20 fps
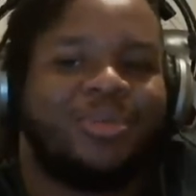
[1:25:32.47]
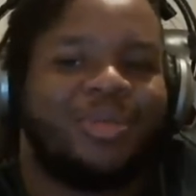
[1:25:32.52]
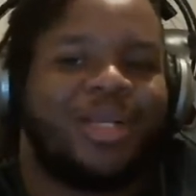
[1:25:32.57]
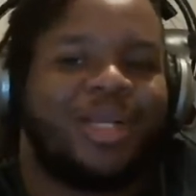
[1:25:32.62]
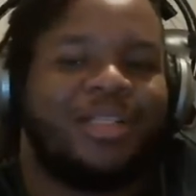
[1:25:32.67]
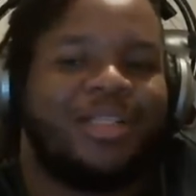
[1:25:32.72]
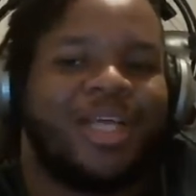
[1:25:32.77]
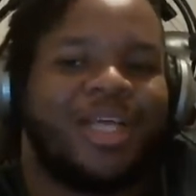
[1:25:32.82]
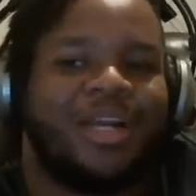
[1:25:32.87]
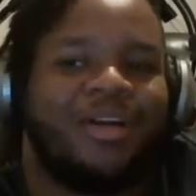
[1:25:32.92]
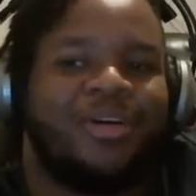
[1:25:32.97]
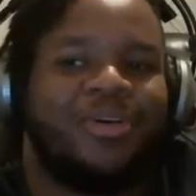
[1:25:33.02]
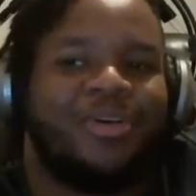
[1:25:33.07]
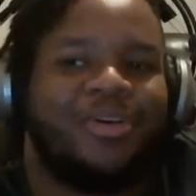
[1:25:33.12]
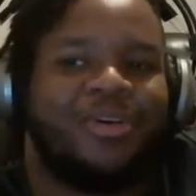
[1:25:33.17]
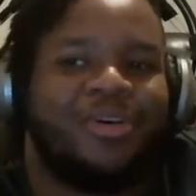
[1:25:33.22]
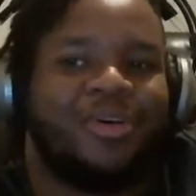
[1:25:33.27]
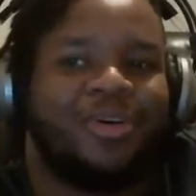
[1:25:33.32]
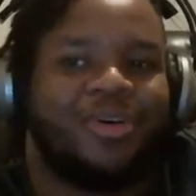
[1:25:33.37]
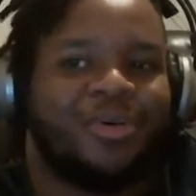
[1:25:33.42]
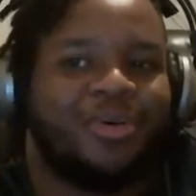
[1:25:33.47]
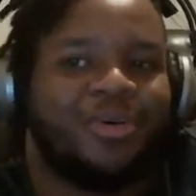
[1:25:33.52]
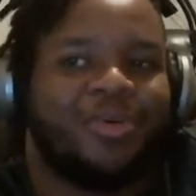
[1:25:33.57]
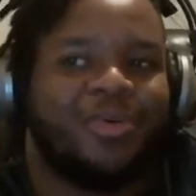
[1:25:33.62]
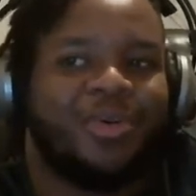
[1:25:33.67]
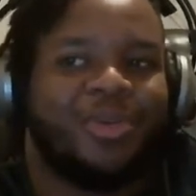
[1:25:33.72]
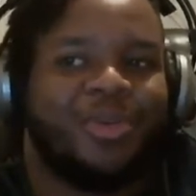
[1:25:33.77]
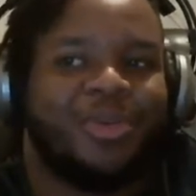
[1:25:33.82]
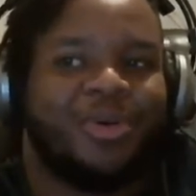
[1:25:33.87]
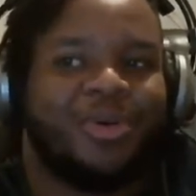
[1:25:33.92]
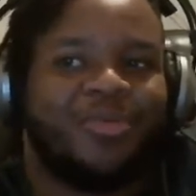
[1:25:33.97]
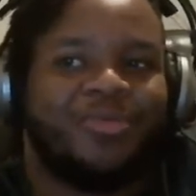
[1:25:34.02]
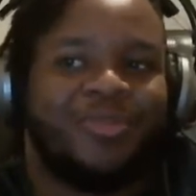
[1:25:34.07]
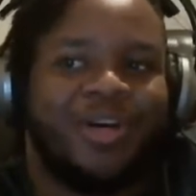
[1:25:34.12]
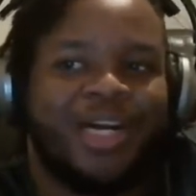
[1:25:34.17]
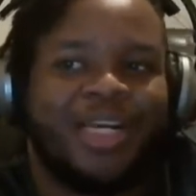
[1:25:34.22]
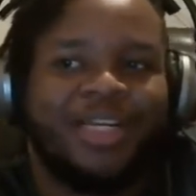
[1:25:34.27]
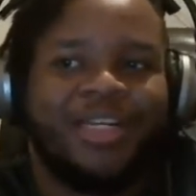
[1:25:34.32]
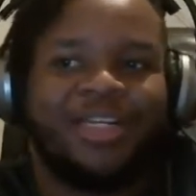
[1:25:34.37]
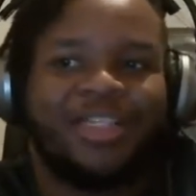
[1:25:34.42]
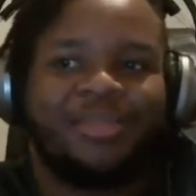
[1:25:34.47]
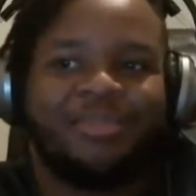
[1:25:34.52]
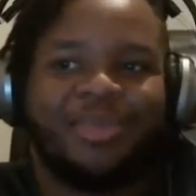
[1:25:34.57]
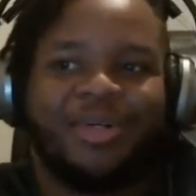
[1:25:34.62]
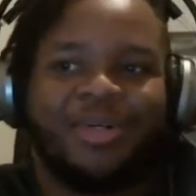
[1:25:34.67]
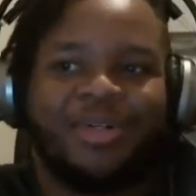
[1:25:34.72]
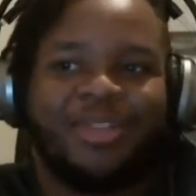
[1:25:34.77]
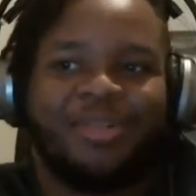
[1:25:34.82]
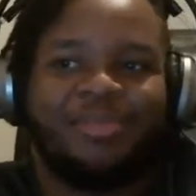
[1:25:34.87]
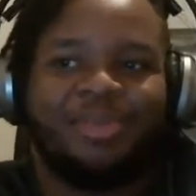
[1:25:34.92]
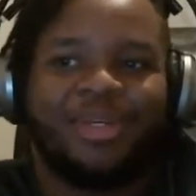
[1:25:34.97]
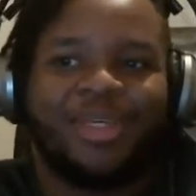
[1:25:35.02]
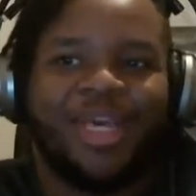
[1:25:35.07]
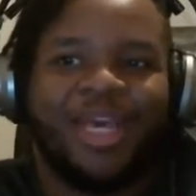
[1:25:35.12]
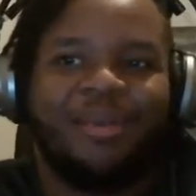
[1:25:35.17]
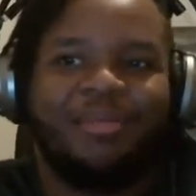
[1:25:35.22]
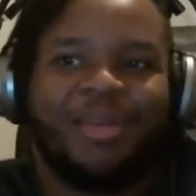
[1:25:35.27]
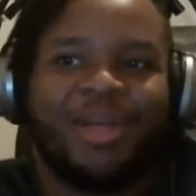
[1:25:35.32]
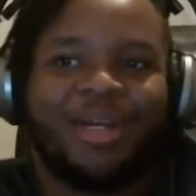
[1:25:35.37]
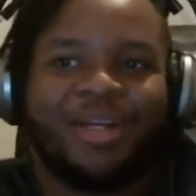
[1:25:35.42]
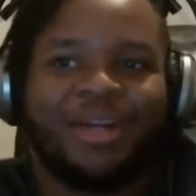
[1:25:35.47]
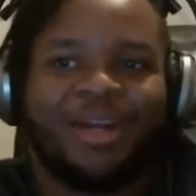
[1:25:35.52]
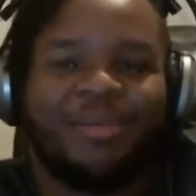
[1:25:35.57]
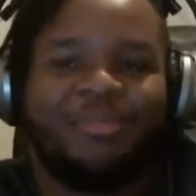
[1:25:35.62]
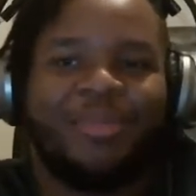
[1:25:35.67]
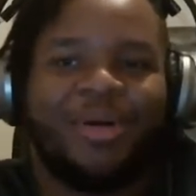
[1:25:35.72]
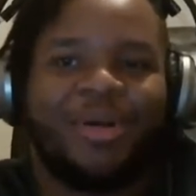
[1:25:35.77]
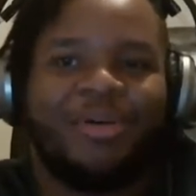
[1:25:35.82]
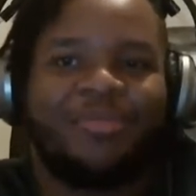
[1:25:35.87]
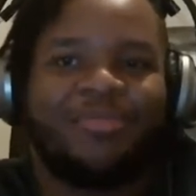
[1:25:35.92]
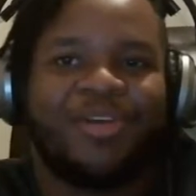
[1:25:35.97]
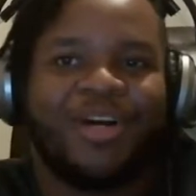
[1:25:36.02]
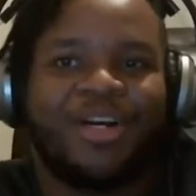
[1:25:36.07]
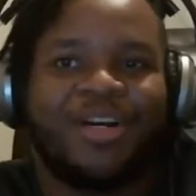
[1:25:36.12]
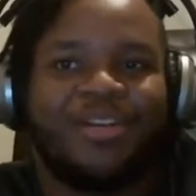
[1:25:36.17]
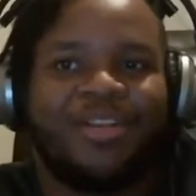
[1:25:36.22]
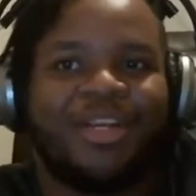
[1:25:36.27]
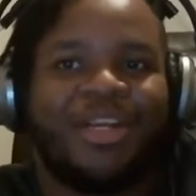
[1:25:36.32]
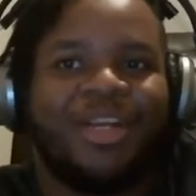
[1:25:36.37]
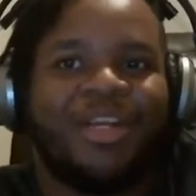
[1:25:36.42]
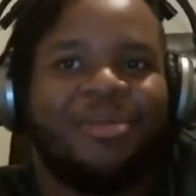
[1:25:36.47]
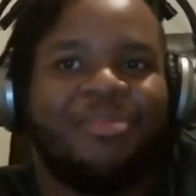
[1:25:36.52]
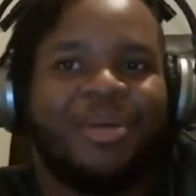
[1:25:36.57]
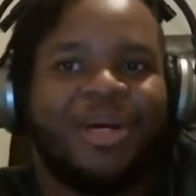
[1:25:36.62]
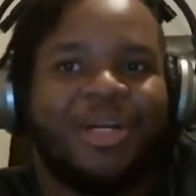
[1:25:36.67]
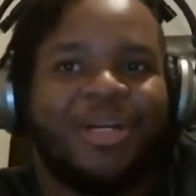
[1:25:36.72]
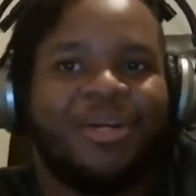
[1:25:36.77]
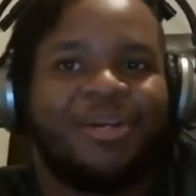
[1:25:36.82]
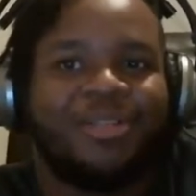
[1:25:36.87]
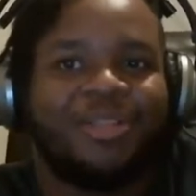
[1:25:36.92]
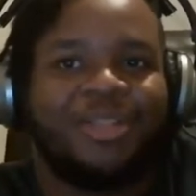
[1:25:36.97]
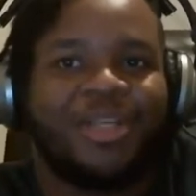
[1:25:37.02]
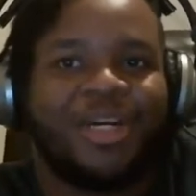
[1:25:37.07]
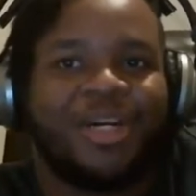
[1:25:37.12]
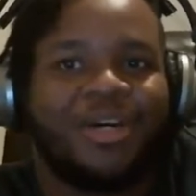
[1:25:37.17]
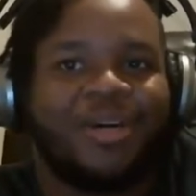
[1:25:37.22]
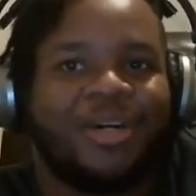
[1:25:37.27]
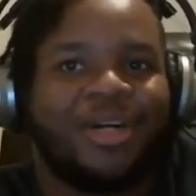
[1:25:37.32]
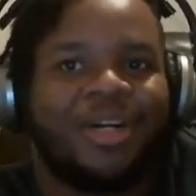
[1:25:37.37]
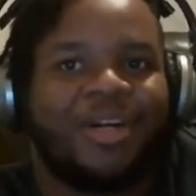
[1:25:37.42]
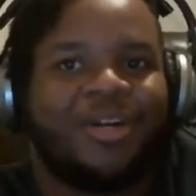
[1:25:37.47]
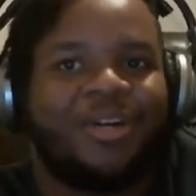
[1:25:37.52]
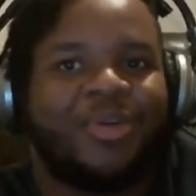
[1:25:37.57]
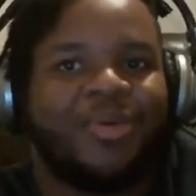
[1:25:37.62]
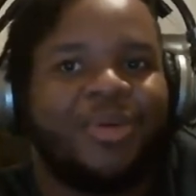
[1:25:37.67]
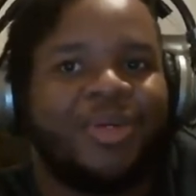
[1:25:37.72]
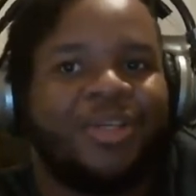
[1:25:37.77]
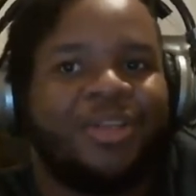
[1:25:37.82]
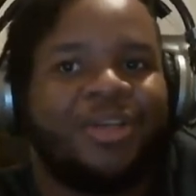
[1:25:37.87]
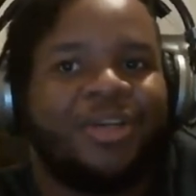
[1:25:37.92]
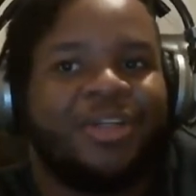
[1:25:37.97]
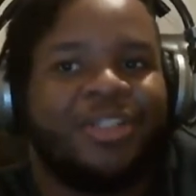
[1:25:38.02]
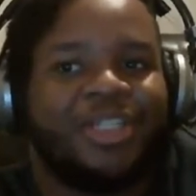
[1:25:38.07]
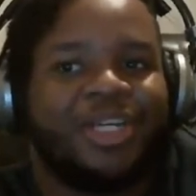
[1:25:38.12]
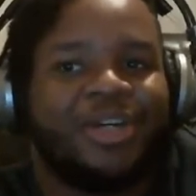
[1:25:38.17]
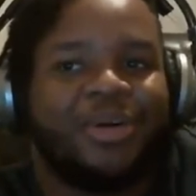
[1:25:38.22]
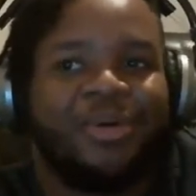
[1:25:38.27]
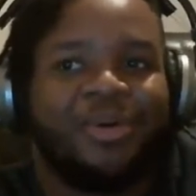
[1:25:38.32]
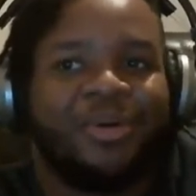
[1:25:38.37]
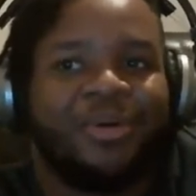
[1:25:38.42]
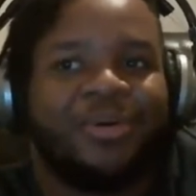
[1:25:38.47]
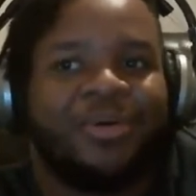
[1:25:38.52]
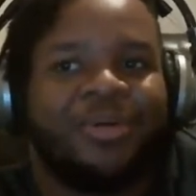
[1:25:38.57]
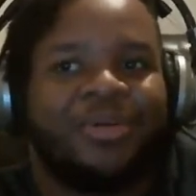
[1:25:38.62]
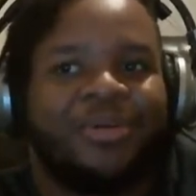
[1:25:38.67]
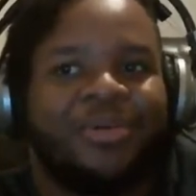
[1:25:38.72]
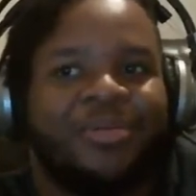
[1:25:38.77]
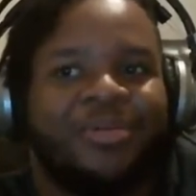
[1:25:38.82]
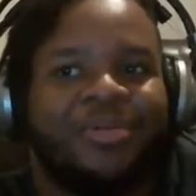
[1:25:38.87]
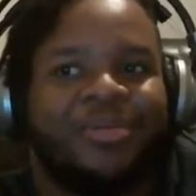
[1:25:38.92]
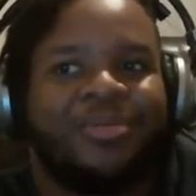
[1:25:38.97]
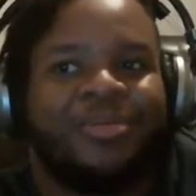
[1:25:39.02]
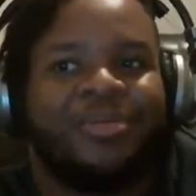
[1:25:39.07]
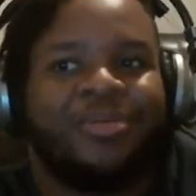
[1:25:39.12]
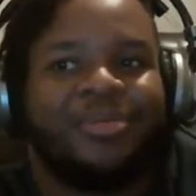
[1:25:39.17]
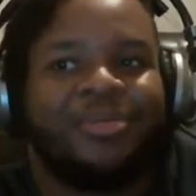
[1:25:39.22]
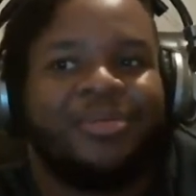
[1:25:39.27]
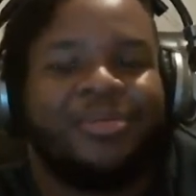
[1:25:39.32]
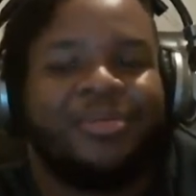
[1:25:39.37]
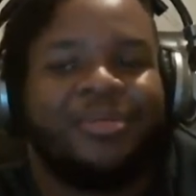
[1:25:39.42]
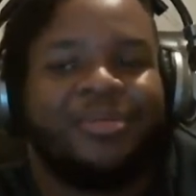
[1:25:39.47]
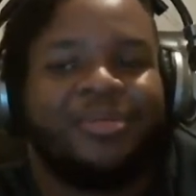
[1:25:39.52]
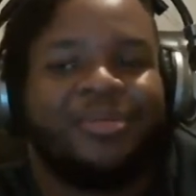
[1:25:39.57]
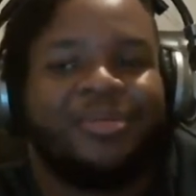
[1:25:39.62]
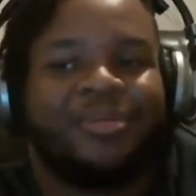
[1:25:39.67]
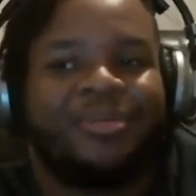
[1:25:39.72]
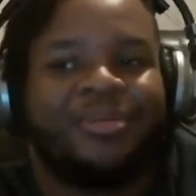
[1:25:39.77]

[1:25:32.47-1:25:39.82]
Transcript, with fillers: Like that girl with no fighting experience became like a better fighter than anybody else there, including their general. Yeah.